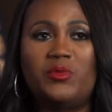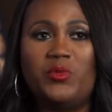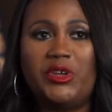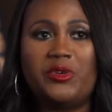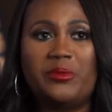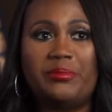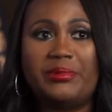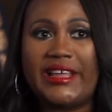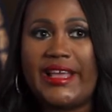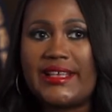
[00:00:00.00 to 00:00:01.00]
We were
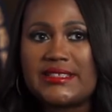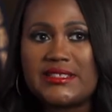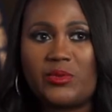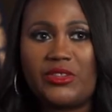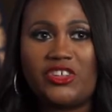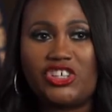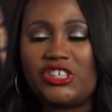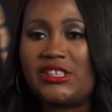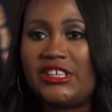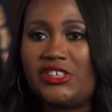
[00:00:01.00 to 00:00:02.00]
blessed with
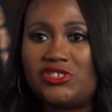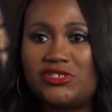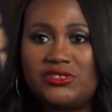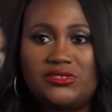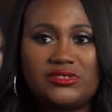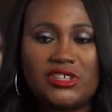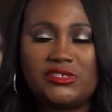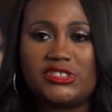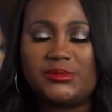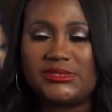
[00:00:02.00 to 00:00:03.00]
good legal
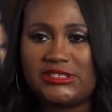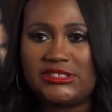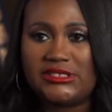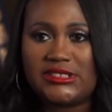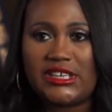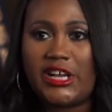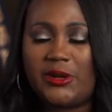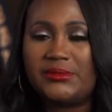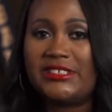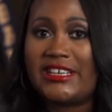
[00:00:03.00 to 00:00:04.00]
ultimately that
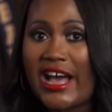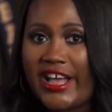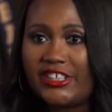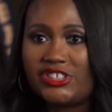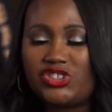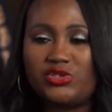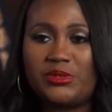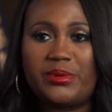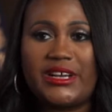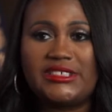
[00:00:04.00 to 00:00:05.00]
helped guide us through
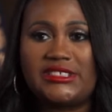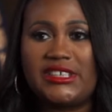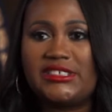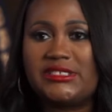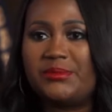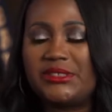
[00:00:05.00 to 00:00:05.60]
the process,